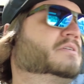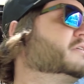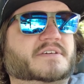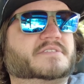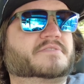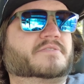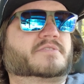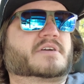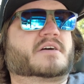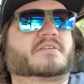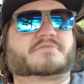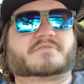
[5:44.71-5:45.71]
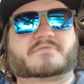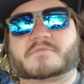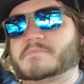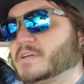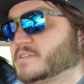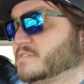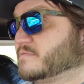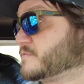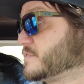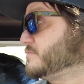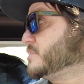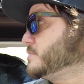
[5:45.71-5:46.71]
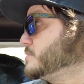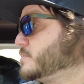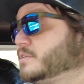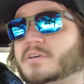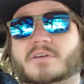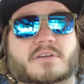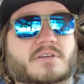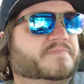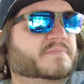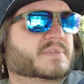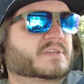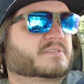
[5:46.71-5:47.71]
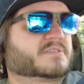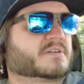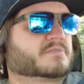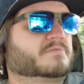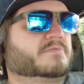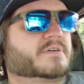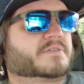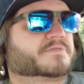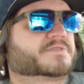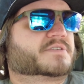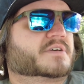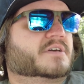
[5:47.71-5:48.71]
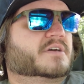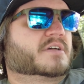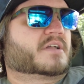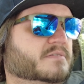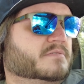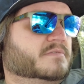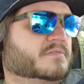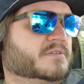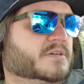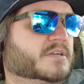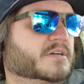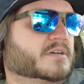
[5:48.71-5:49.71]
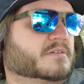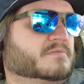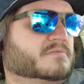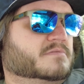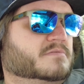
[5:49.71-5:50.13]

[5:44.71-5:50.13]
It's an older house. It's from 1950. So who knows? You gonna go?